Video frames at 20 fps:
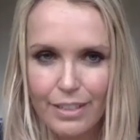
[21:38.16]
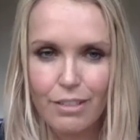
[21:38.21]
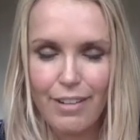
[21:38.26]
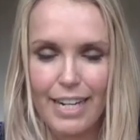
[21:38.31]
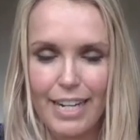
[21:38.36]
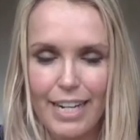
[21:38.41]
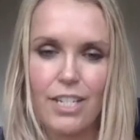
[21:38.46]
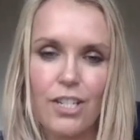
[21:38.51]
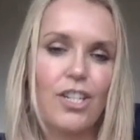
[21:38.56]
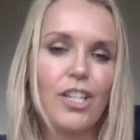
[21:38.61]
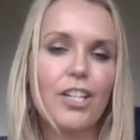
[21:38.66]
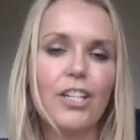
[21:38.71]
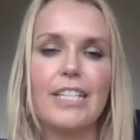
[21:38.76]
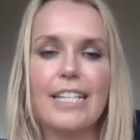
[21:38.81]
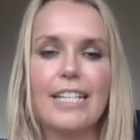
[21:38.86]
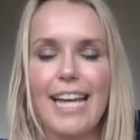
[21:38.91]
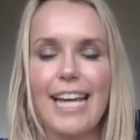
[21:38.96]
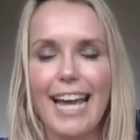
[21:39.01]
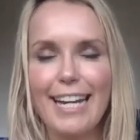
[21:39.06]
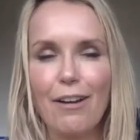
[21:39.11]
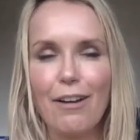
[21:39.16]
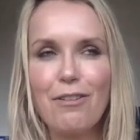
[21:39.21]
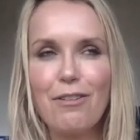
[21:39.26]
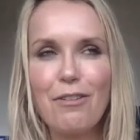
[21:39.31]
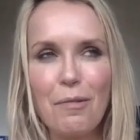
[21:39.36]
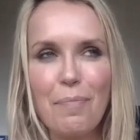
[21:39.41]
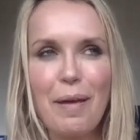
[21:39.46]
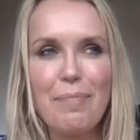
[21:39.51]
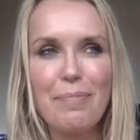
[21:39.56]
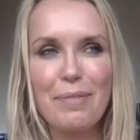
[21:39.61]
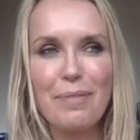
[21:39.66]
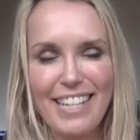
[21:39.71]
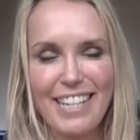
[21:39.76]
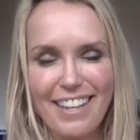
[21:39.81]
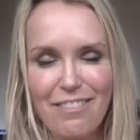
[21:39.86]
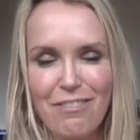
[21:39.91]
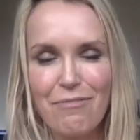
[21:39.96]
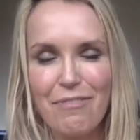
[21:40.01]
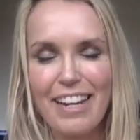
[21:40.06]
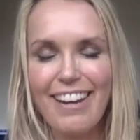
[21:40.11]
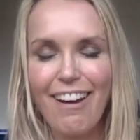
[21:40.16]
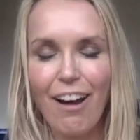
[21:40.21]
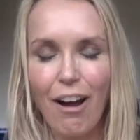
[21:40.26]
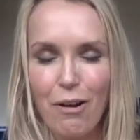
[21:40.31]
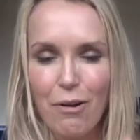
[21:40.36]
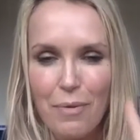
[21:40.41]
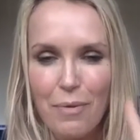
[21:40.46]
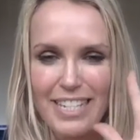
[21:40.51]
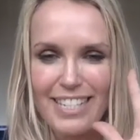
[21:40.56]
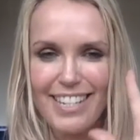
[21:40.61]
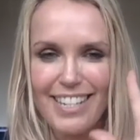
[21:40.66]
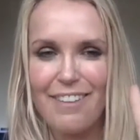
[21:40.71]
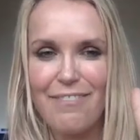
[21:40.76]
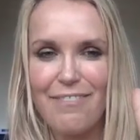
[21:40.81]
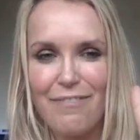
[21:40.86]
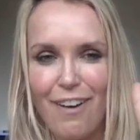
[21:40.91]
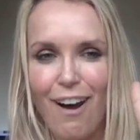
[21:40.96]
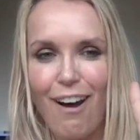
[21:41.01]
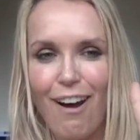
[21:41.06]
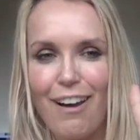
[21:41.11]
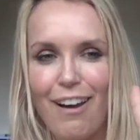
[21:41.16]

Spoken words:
gratitudes a day. Now, a lot of people say 3. I always say 5.